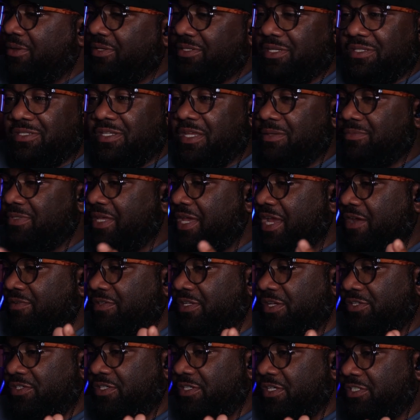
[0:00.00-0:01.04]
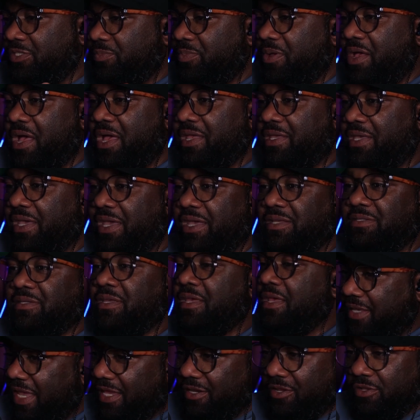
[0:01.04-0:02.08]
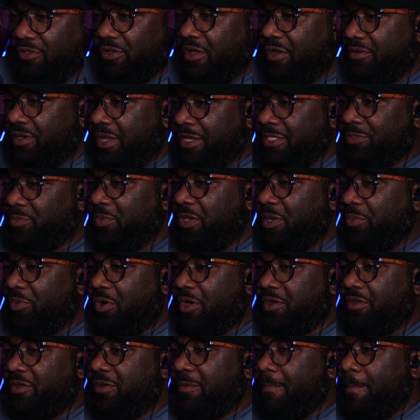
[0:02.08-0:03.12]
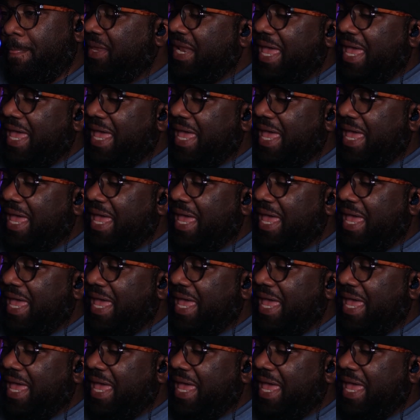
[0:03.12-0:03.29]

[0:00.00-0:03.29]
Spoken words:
because it seems like every time she does a podcast, Caitlin Clark's name is being brought up.